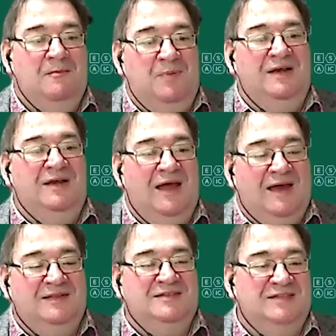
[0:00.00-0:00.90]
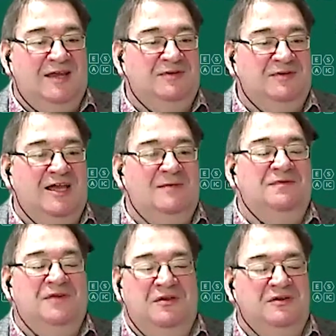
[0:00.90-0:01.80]
But at the same time,
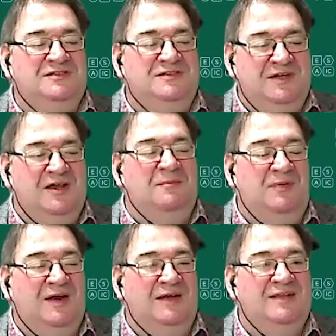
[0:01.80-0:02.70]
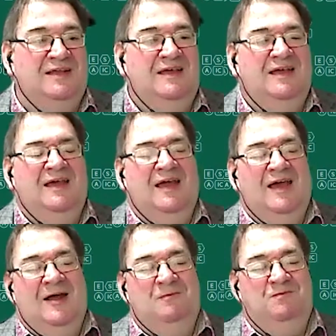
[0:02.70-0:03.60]
if they're not sitting upright,
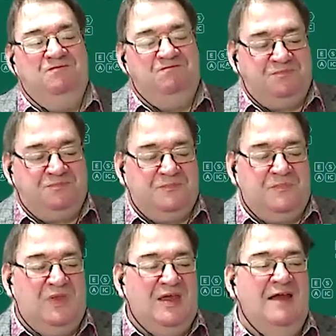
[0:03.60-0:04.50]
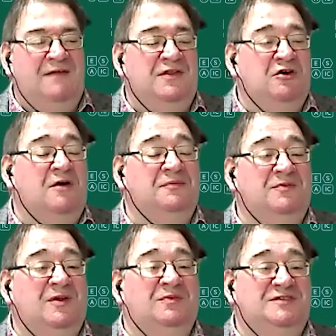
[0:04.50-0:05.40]
if they're not
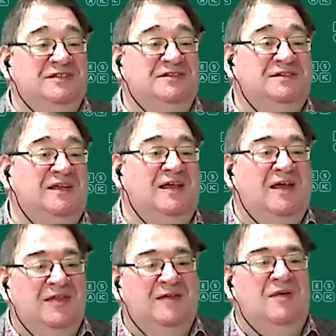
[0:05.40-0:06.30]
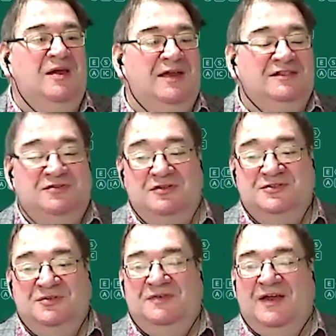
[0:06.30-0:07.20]
optimally positioned, then maybe it's not
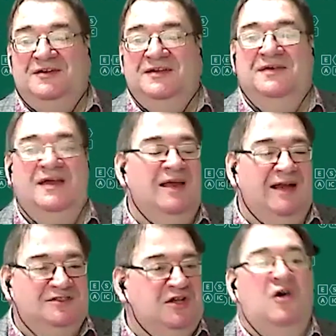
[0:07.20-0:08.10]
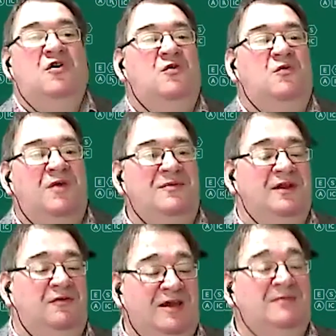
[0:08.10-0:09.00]
so effective. It's a whole
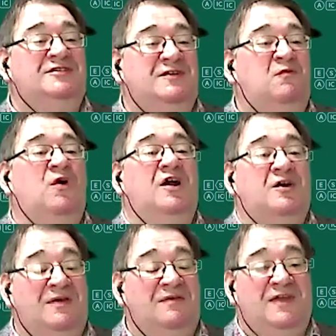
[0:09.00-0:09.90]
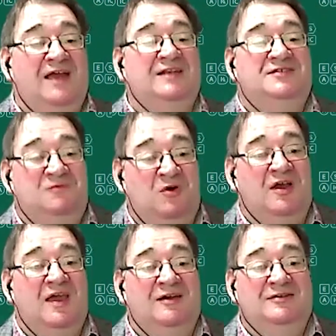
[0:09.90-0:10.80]
remit of work we've yet to
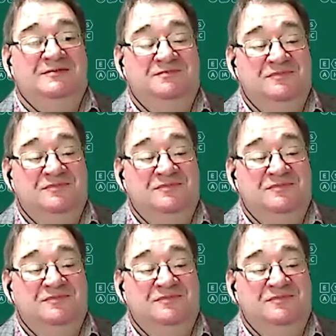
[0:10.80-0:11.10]
work out.